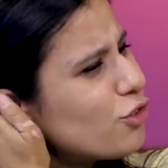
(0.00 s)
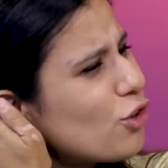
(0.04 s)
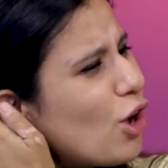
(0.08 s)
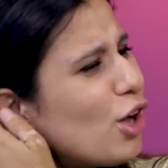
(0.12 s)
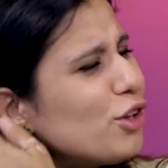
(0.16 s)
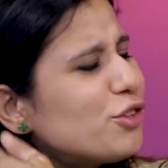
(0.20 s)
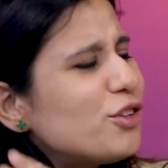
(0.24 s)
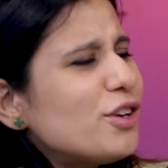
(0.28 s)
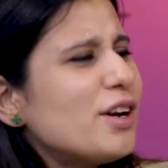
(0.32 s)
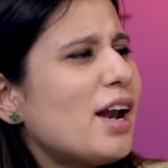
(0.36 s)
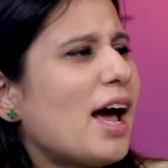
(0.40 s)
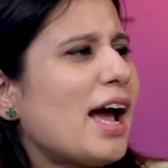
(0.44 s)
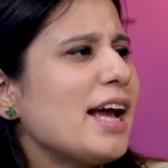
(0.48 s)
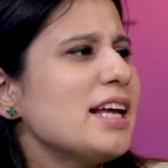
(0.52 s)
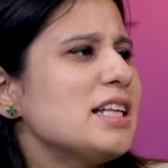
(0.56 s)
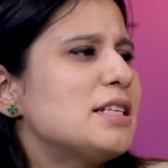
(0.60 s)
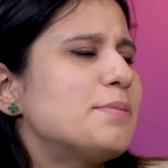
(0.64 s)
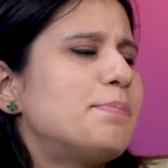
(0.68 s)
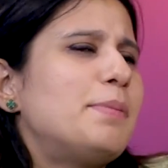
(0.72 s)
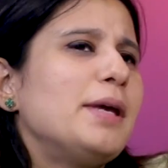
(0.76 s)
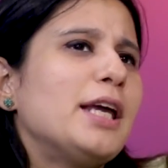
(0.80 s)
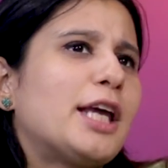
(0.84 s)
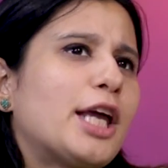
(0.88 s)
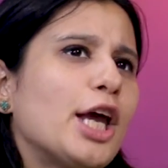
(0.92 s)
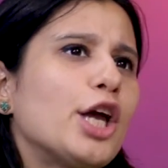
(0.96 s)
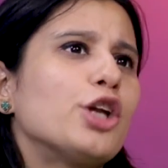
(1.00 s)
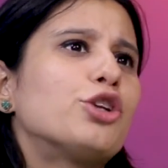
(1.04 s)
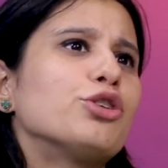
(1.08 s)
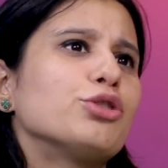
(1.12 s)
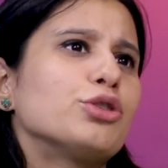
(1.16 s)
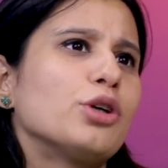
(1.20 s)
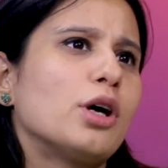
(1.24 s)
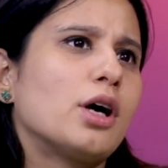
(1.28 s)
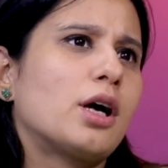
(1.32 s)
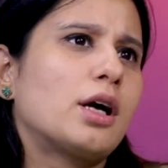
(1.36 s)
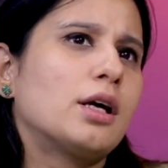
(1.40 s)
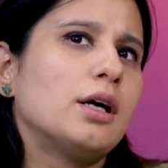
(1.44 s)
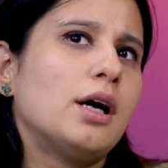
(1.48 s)
It's also nice speaking to
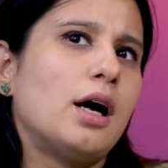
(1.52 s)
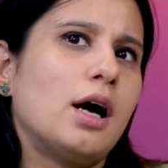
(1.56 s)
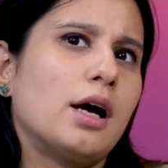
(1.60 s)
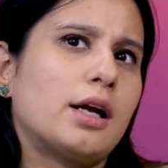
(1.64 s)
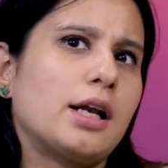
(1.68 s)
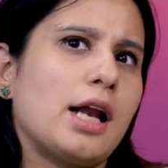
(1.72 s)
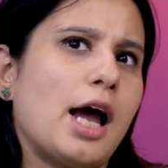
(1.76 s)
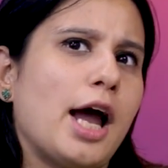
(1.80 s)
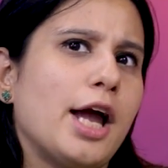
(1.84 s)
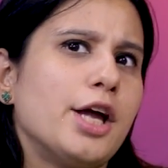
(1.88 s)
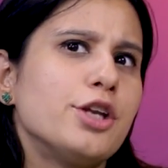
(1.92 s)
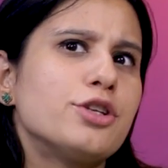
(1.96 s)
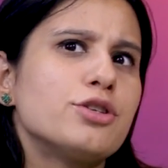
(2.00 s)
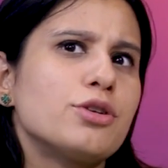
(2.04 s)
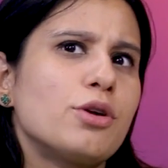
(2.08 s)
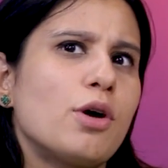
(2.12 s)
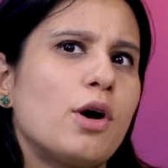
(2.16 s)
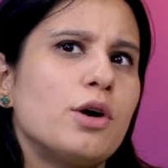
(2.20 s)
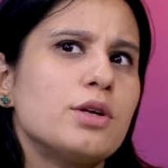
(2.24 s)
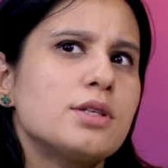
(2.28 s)
the client.